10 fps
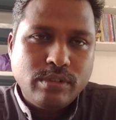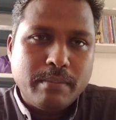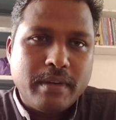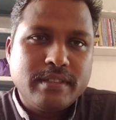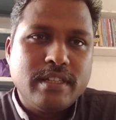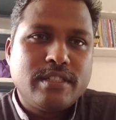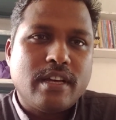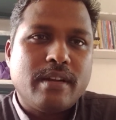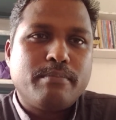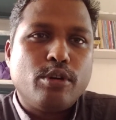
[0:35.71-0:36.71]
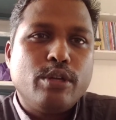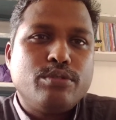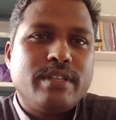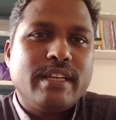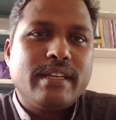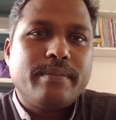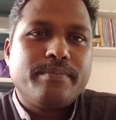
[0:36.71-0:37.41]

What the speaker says: the muscle and